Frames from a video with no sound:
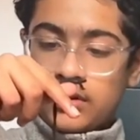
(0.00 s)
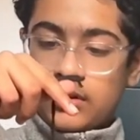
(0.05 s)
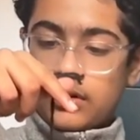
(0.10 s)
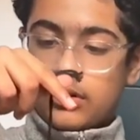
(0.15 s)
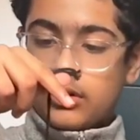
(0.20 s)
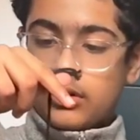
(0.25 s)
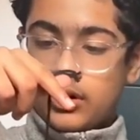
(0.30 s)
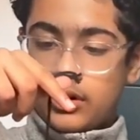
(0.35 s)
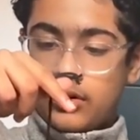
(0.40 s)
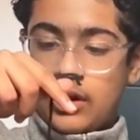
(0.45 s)

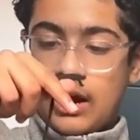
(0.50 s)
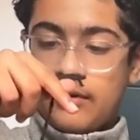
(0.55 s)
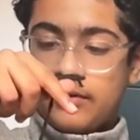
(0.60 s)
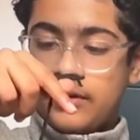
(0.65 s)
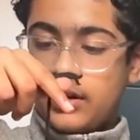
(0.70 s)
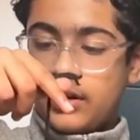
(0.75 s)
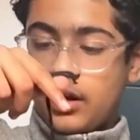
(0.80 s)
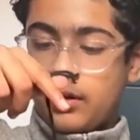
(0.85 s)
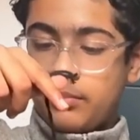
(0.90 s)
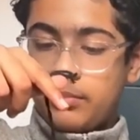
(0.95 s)
or the
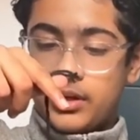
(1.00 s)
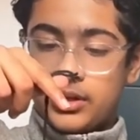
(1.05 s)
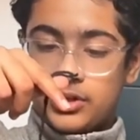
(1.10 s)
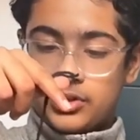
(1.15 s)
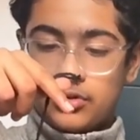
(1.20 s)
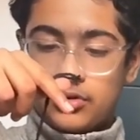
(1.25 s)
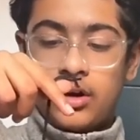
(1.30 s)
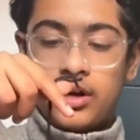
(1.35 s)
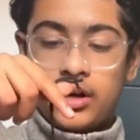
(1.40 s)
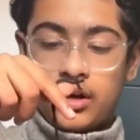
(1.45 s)
gravity not being
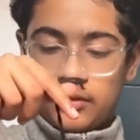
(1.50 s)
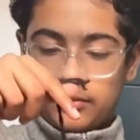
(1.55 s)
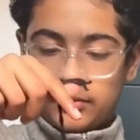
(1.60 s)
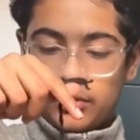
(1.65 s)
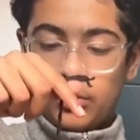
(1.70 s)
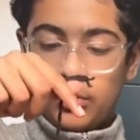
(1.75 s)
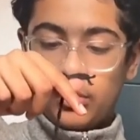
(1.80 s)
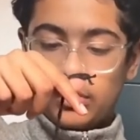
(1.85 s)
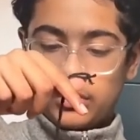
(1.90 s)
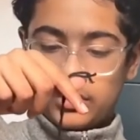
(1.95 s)
strong enough to
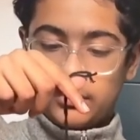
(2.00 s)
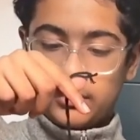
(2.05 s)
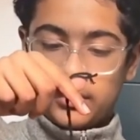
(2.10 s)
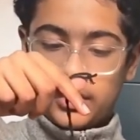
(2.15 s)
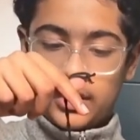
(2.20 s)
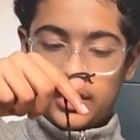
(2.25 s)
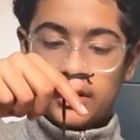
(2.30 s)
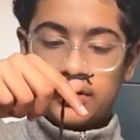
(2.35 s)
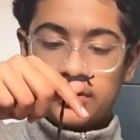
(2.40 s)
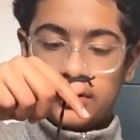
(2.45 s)
hold them
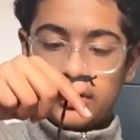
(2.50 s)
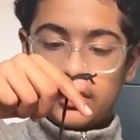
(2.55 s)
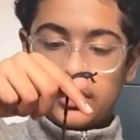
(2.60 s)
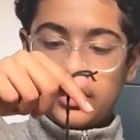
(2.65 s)
together.